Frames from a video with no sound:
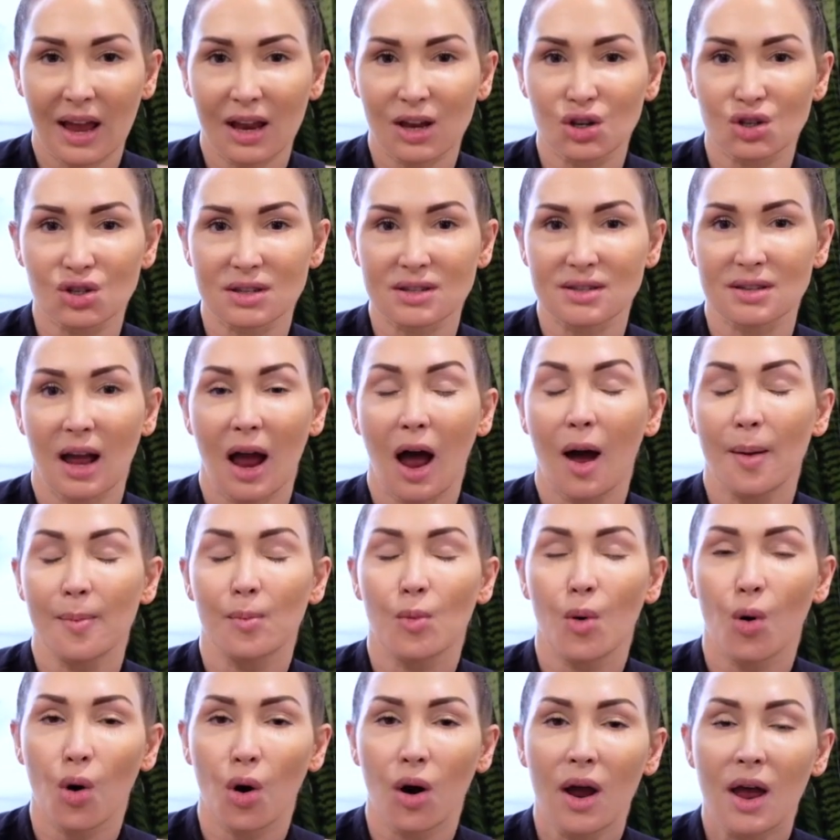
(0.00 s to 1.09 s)
You just like, I'm
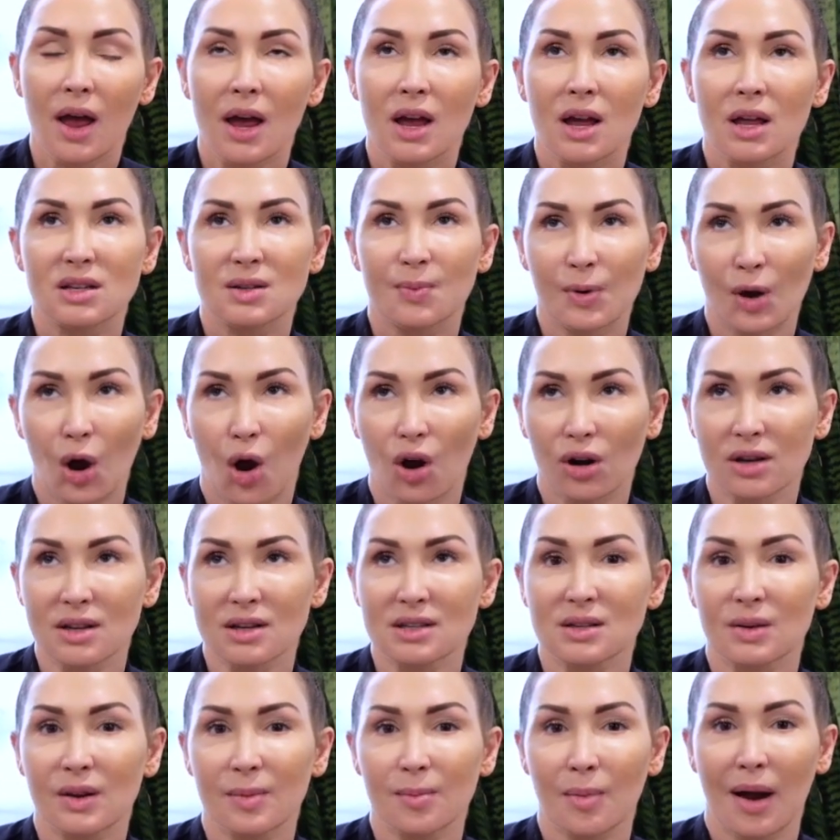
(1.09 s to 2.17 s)
more, to be
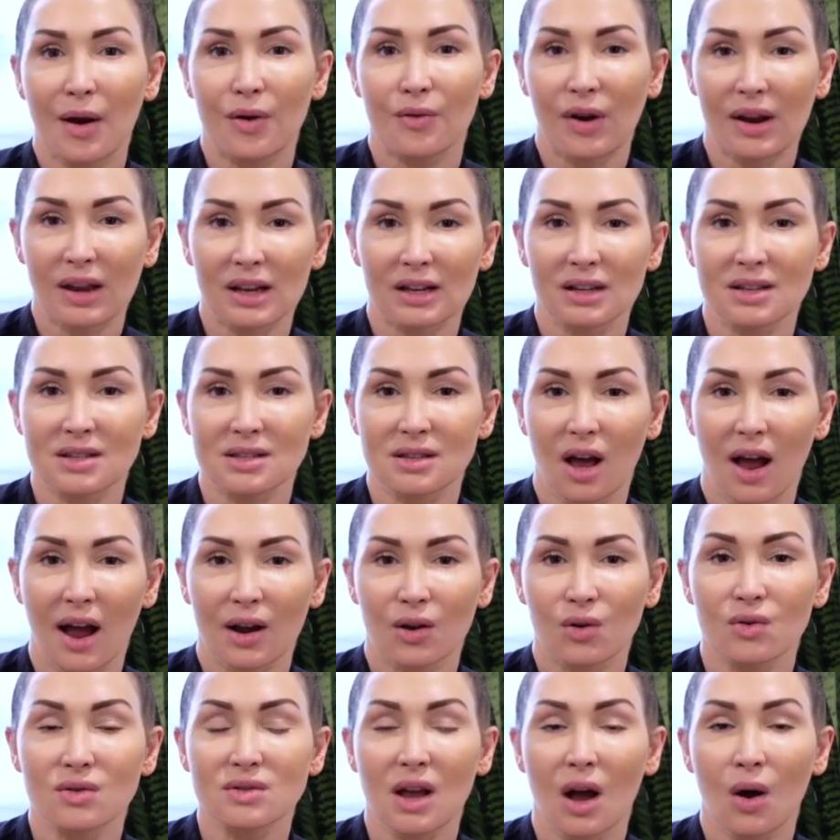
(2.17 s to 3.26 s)
honest, in my regular
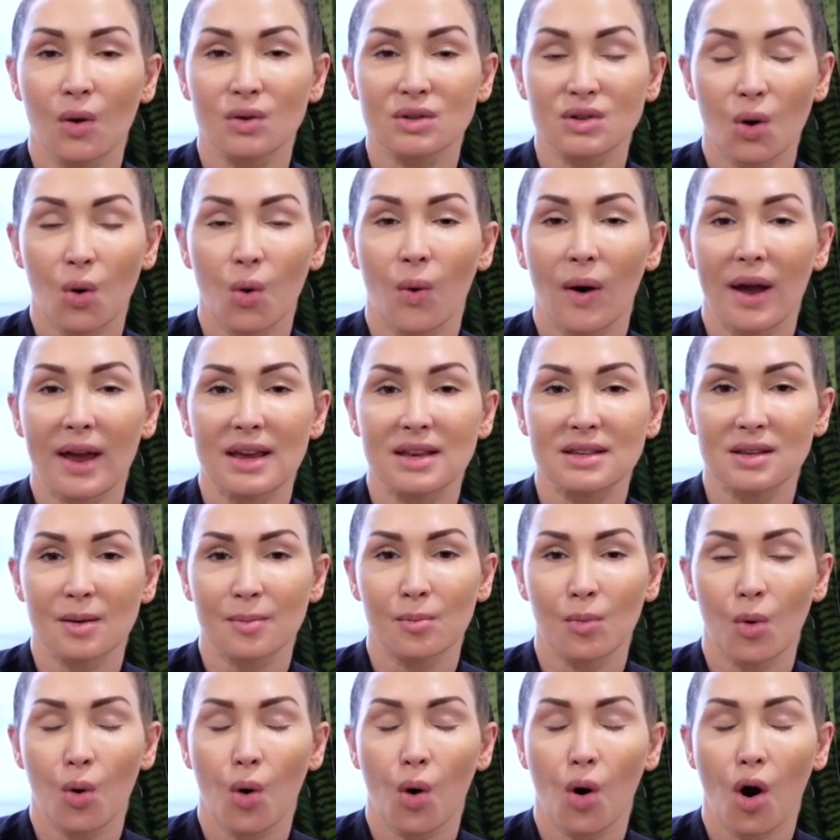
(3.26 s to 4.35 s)
cycles, I was always
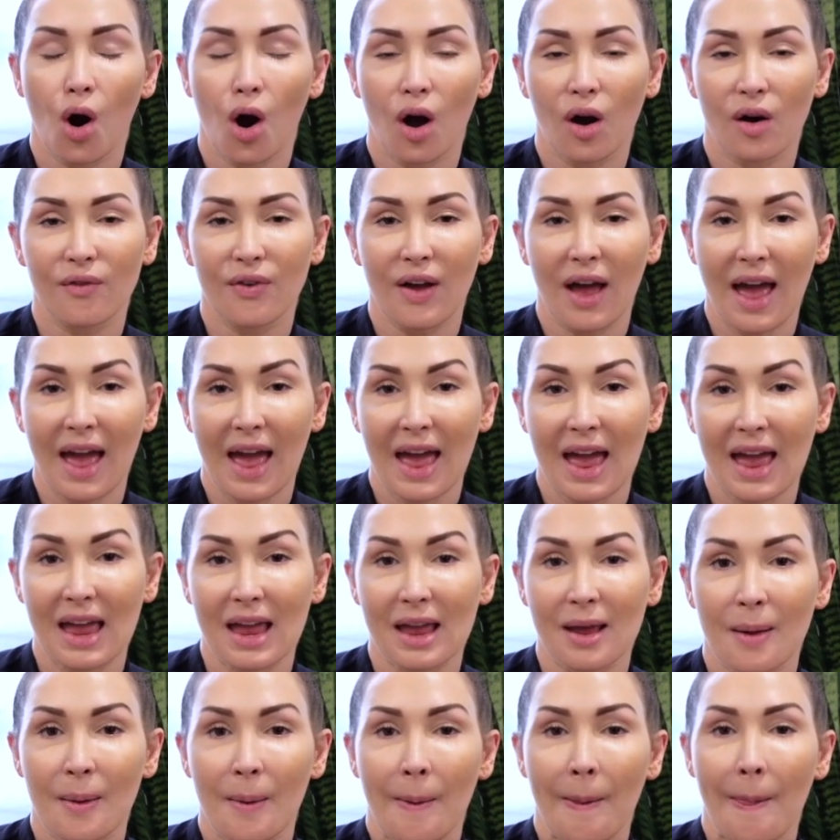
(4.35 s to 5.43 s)
more of
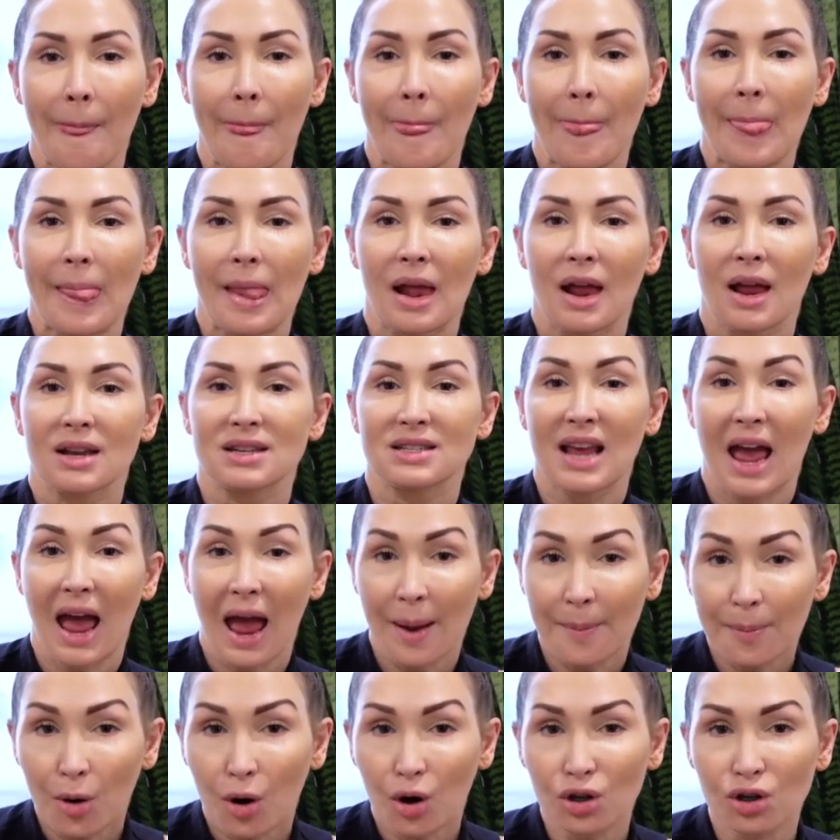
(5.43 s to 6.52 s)
a
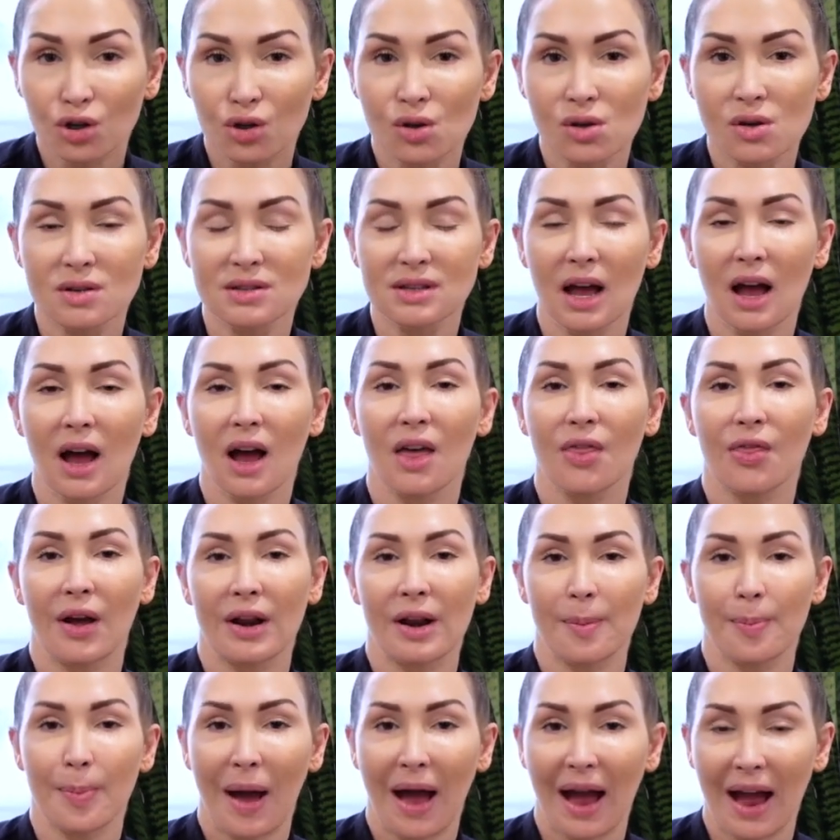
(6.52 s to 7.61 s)
tampon user than
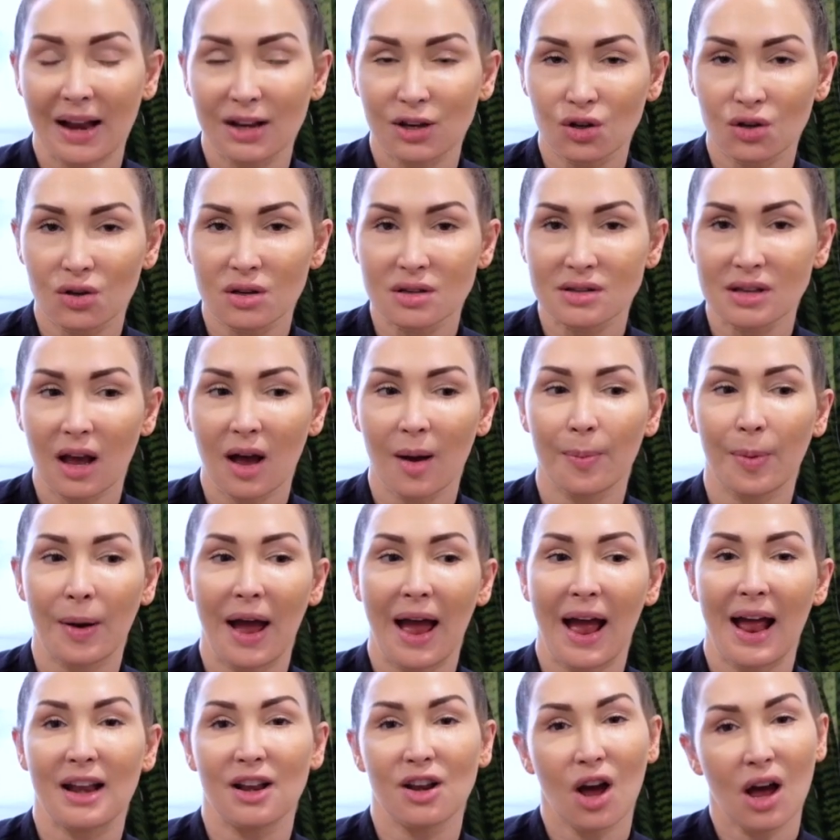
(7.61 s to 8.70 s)
a pad user, but
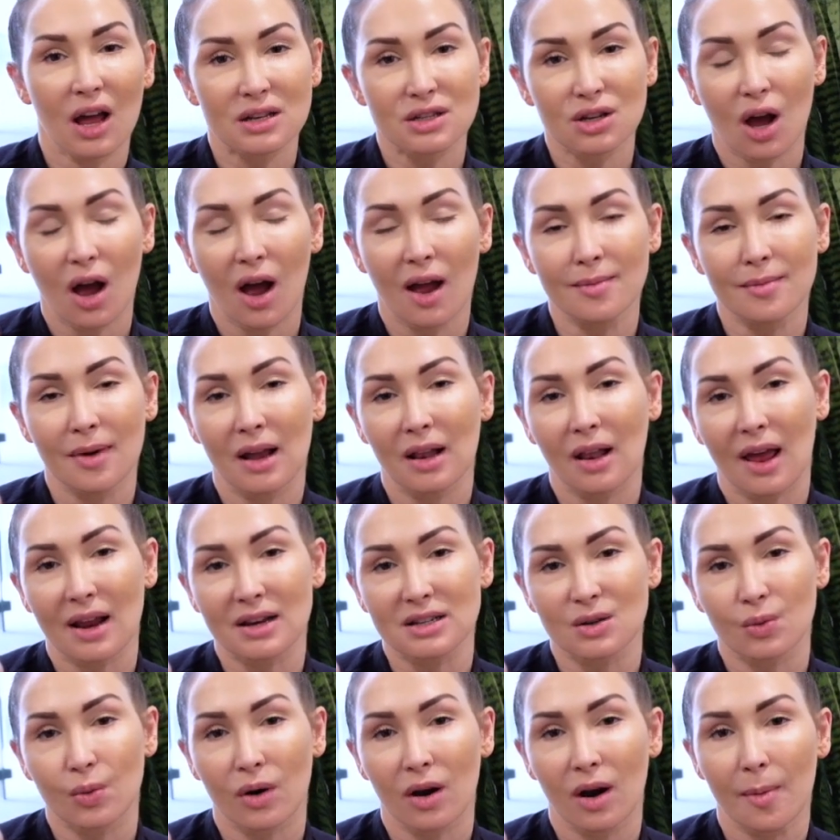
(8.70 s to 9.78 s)
at nighttime I like
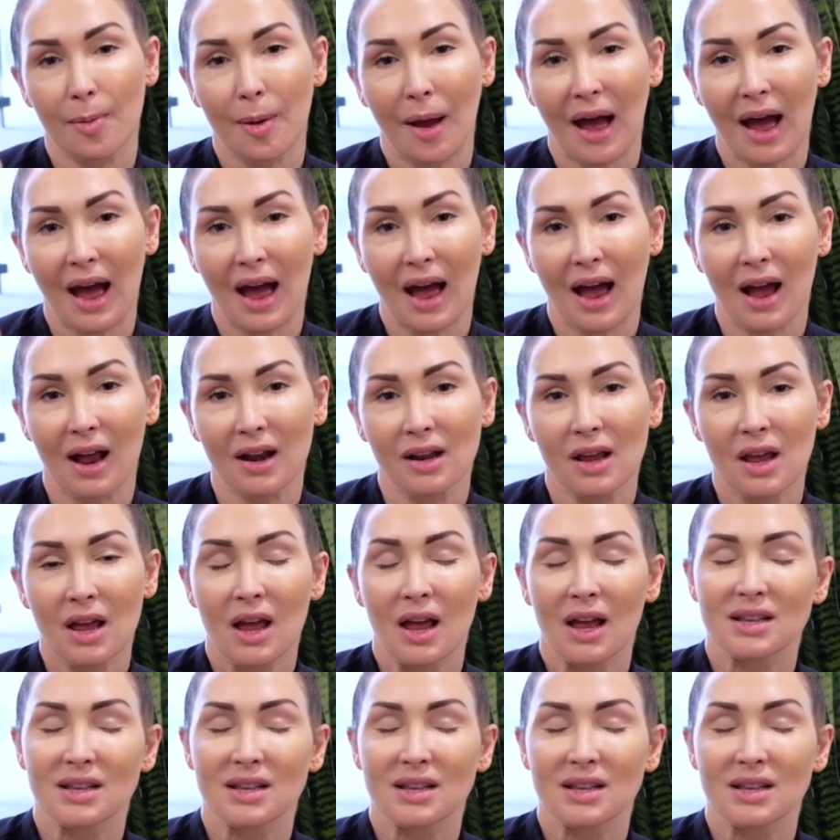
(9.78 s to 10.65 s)
to wear a pad.